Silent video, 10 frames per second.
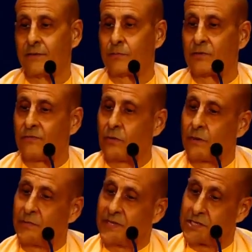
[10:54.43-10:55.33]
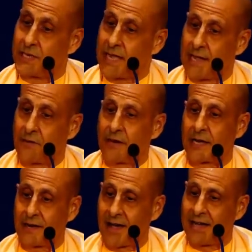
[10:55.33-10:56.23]
to perform these
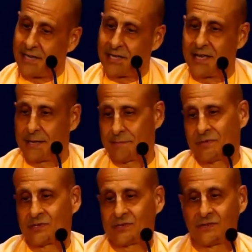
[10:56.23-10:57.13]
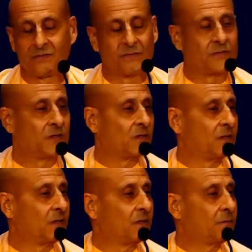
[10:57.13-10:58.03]
cataract eye camps.
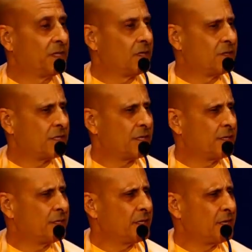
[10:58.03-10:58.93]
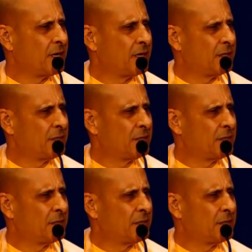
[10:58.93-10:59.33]
Because in India,